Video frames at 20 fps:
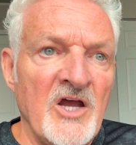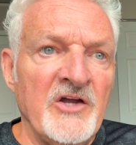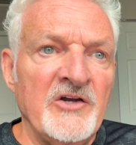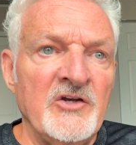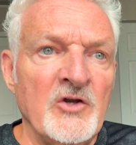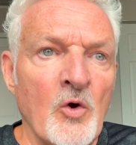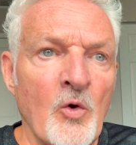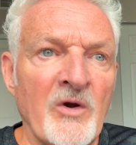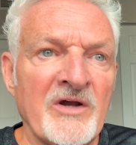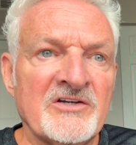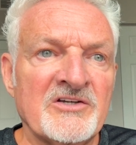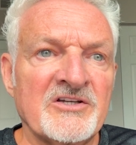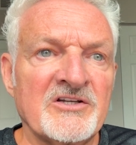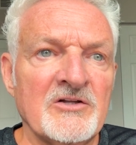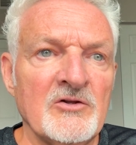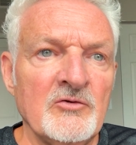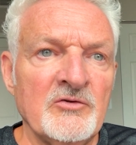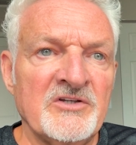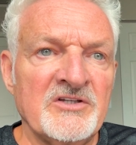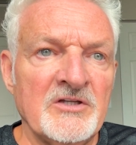No
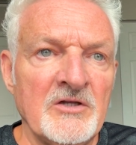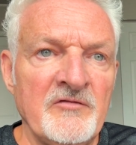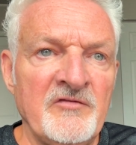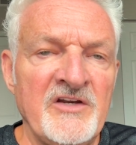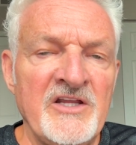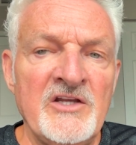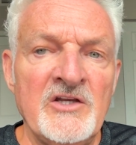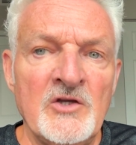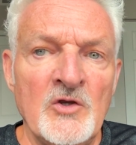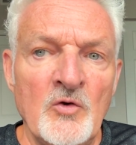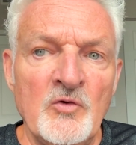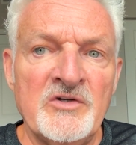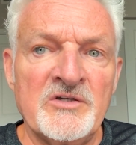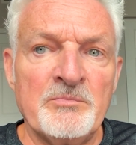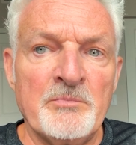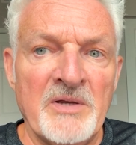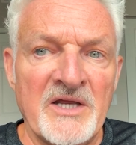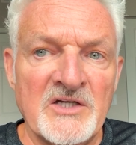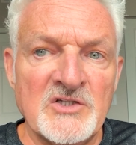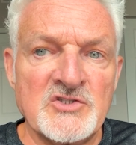exclusivity use
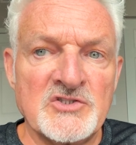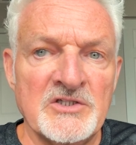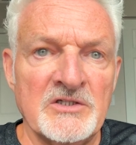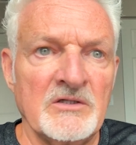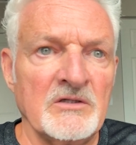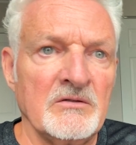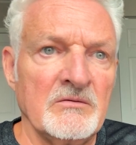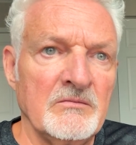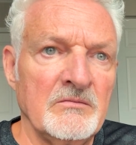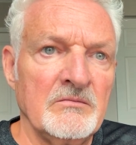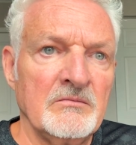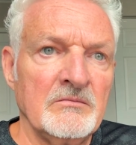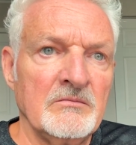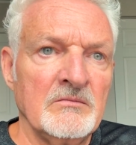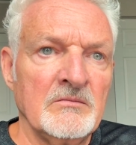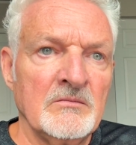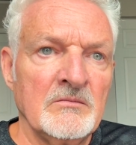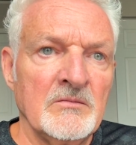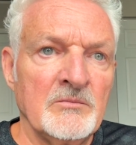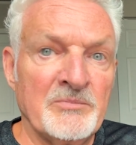petition
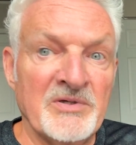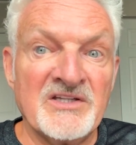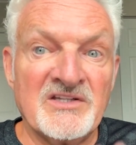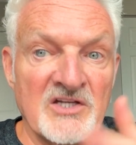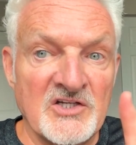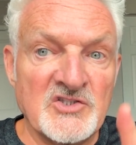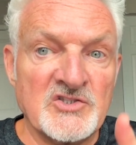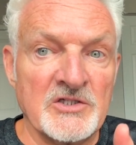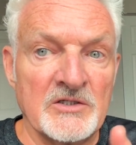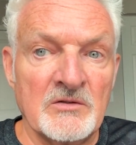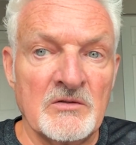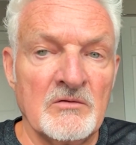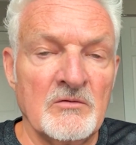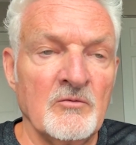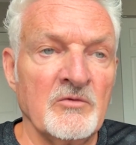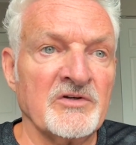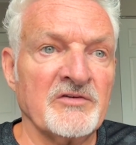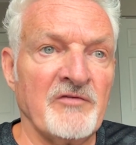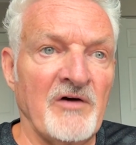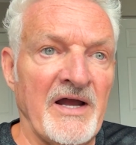
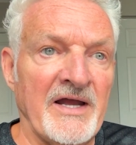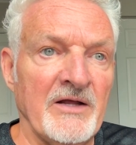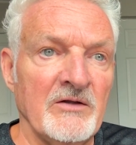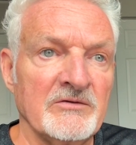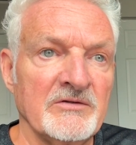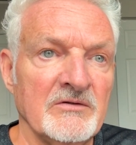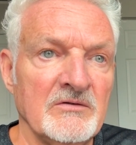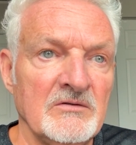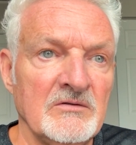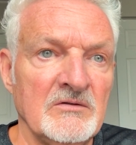was filed.